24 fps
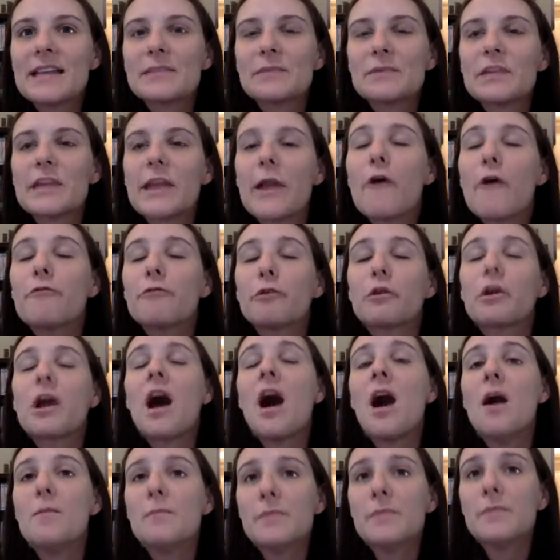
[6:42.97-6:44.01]
When they
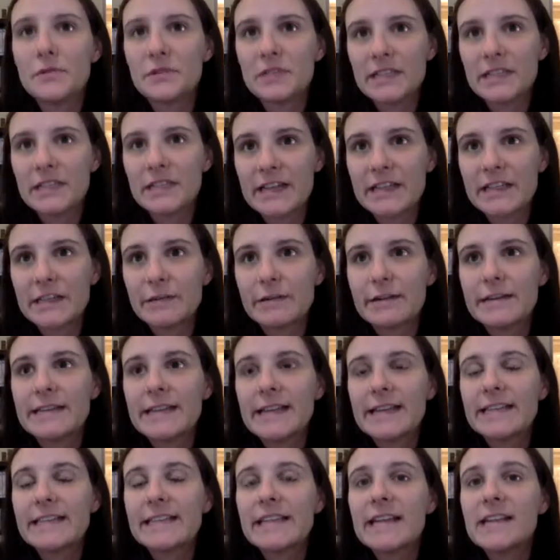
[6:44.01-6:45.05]
overcome those things, there is a
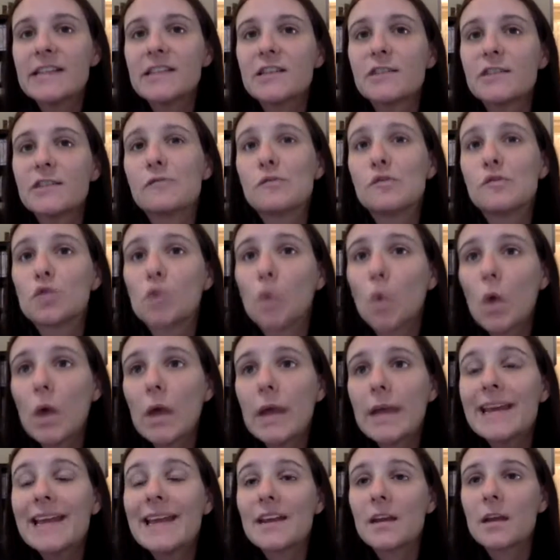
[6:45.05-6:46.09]
sense of joy
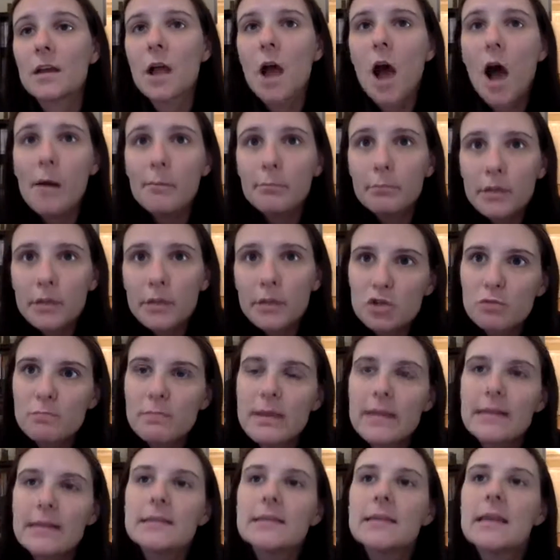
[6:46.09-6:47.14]
and
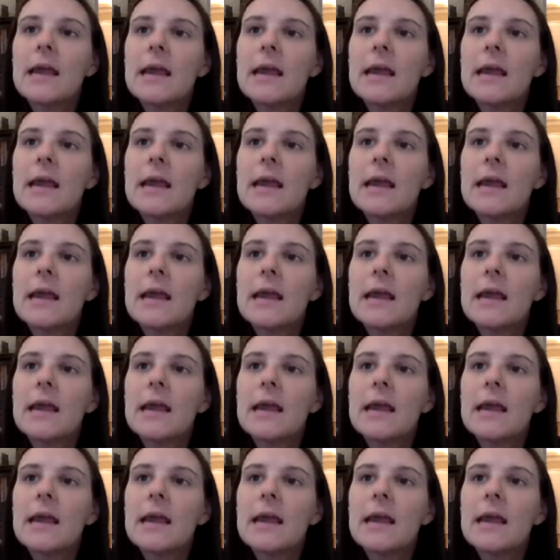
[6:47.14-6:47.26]
accomplishment